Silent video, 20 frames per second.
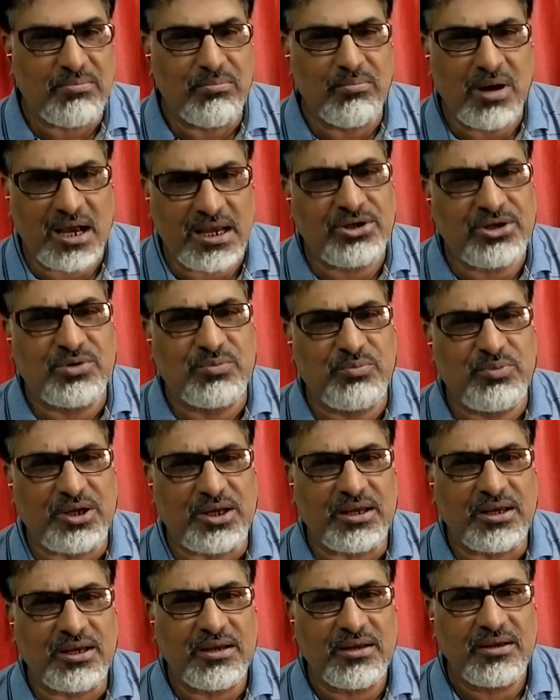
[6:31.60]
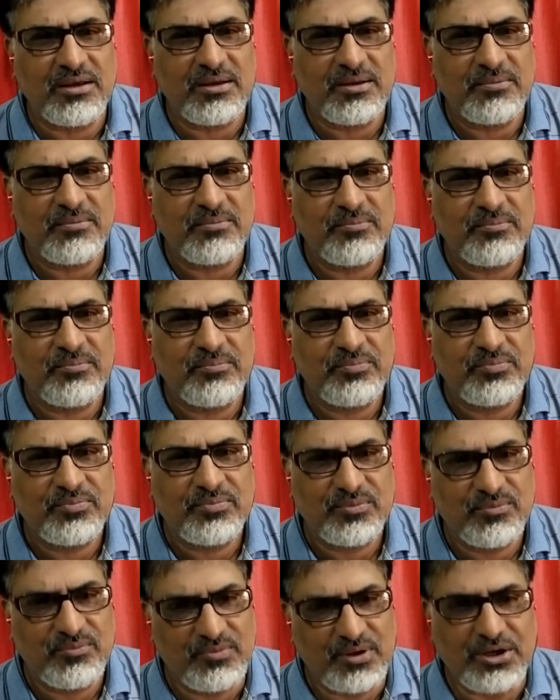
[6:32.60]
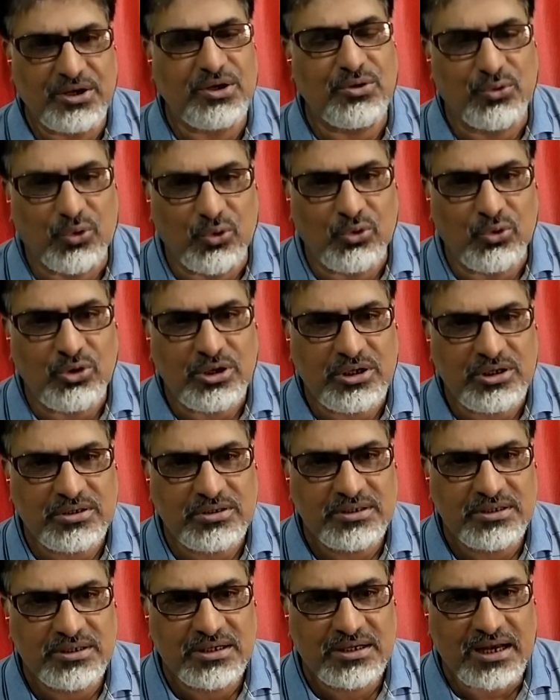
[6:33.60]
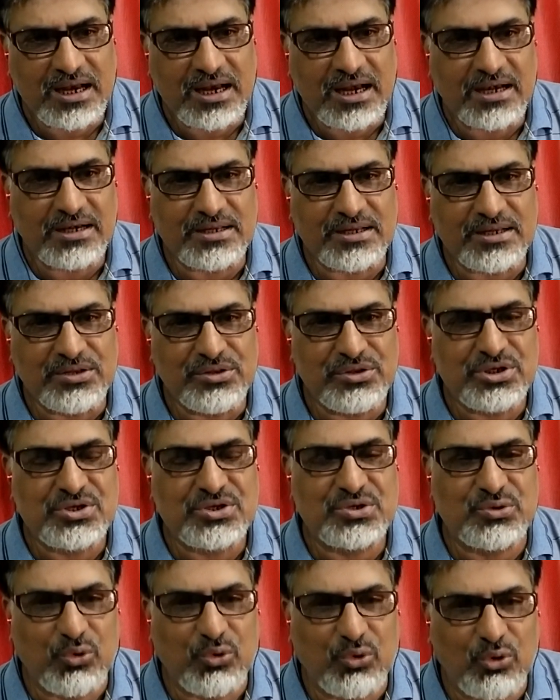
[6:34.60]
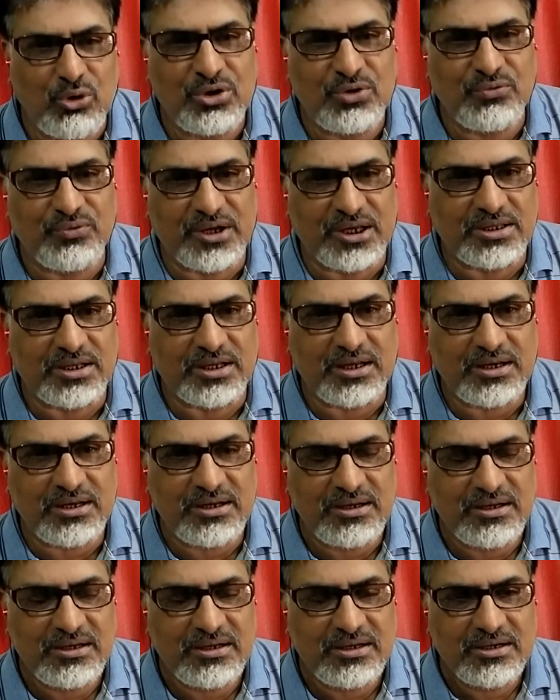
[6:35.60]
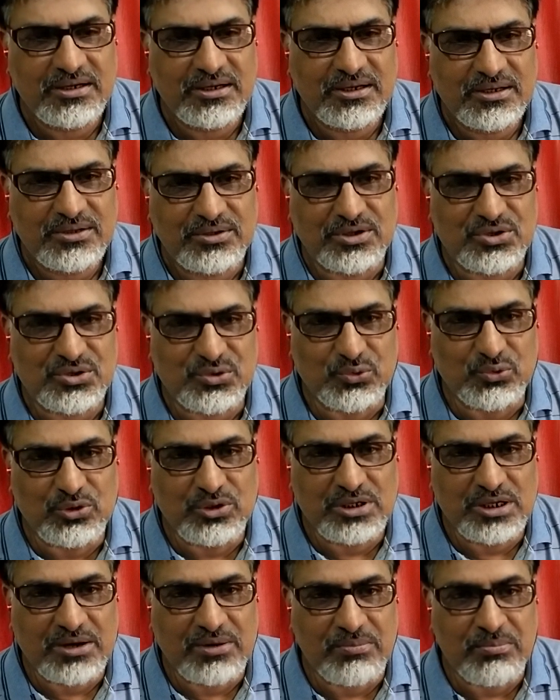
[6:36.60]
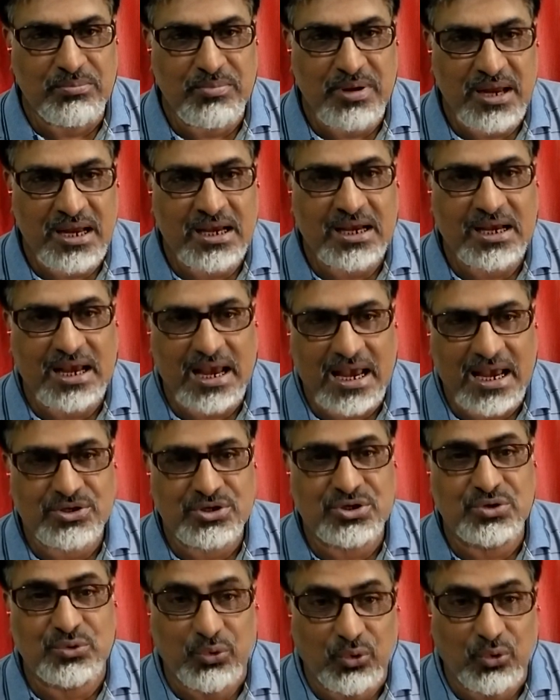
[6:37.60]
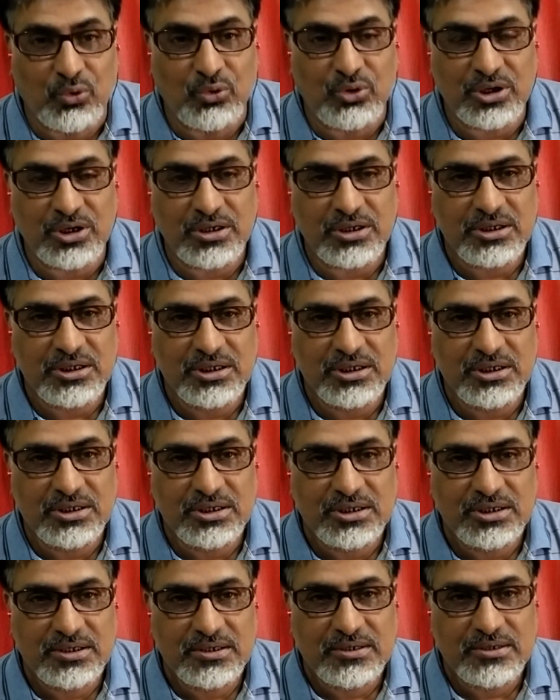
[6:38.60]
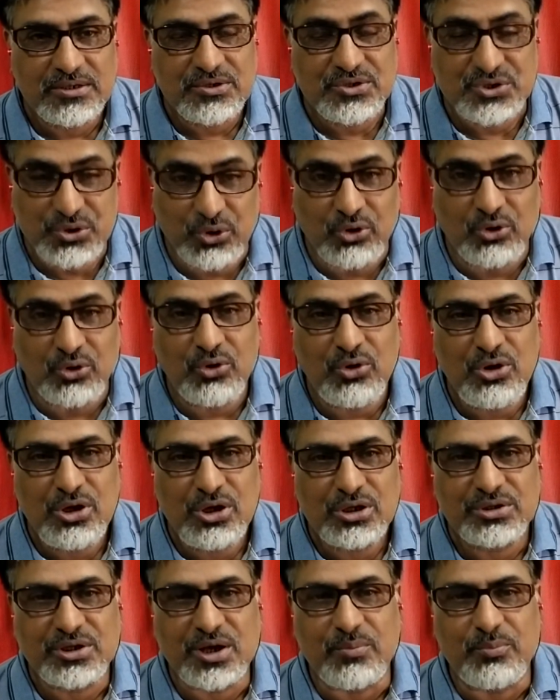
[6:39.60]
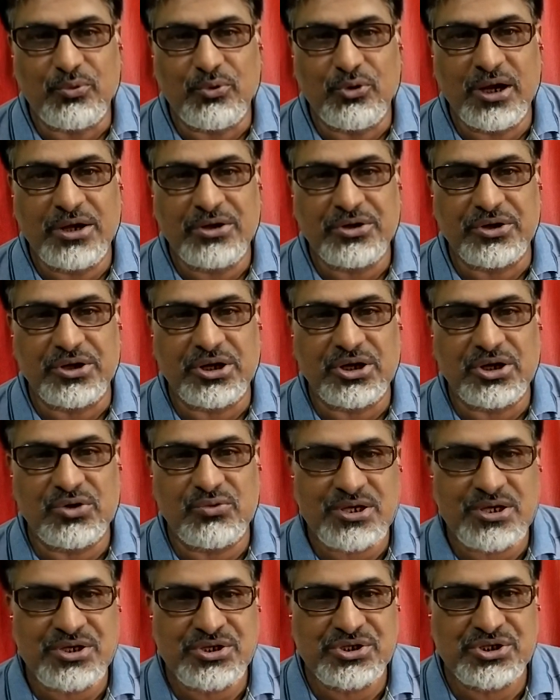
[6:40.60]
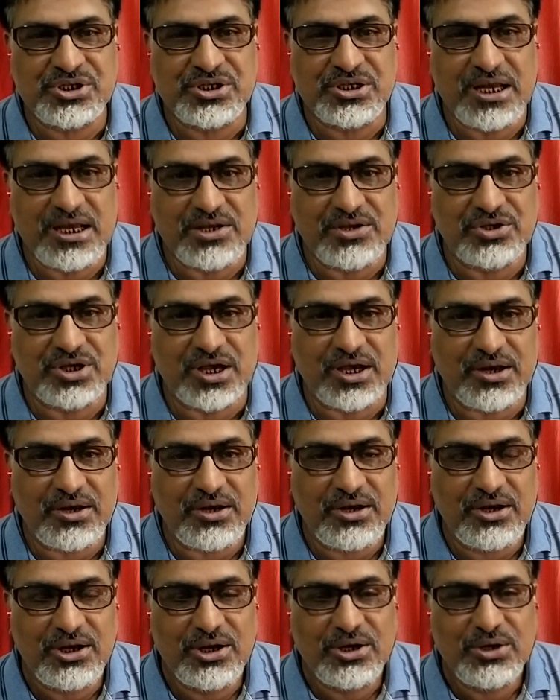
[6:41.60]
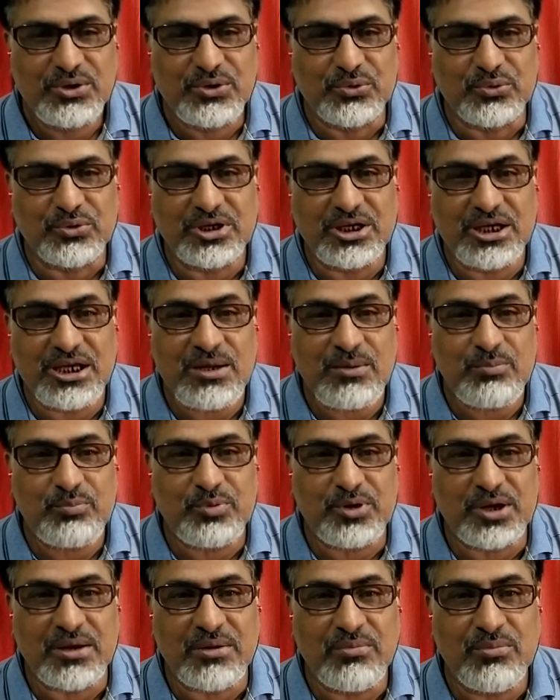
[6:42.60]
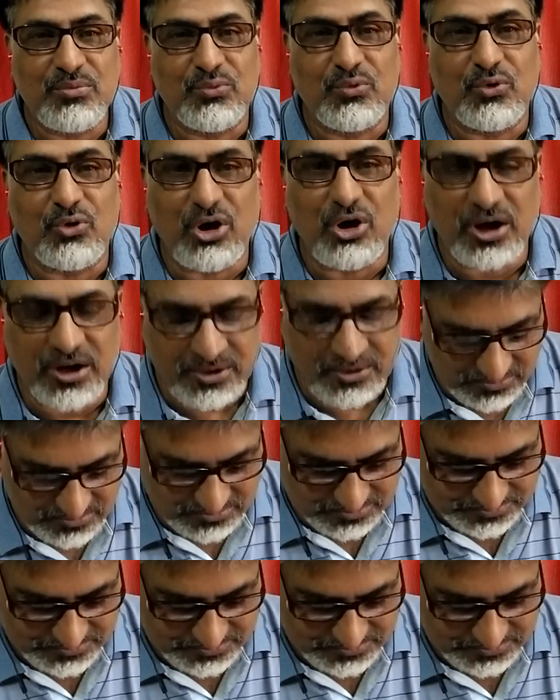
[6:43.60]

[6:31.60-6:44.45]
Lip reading: might be very cold, and in this cold weather the soldier may catch cold. So the poet requests nature to keep him warm.